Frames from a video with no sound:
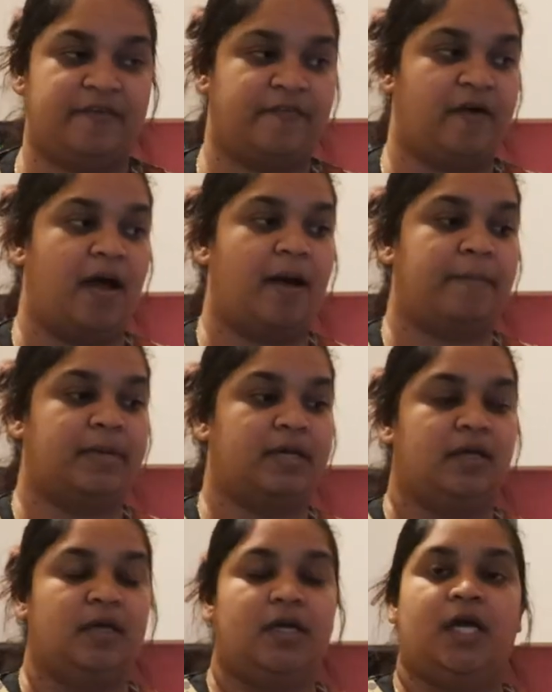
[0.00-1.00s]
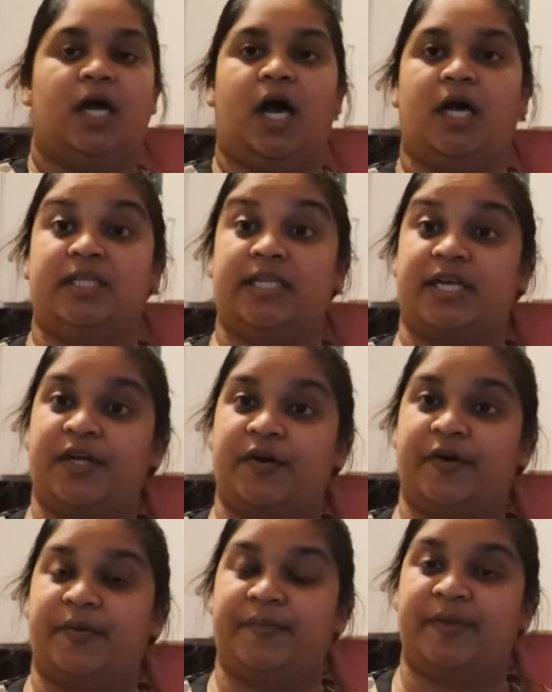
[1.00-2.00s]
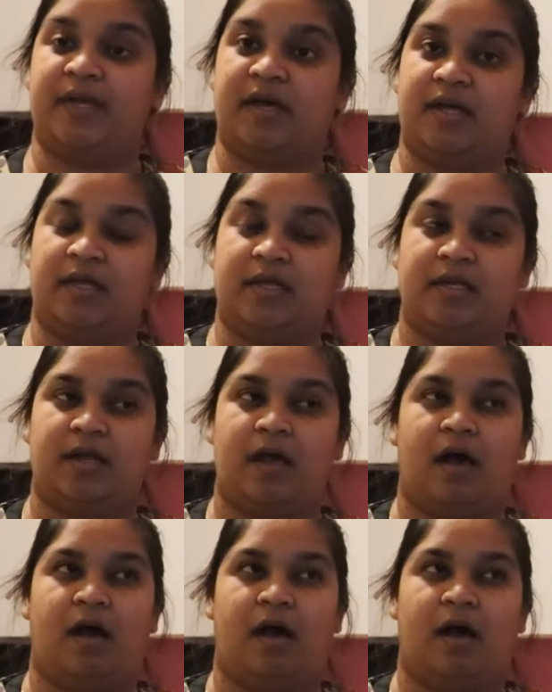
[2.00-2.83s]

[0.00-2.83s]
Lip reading: from the Caribbean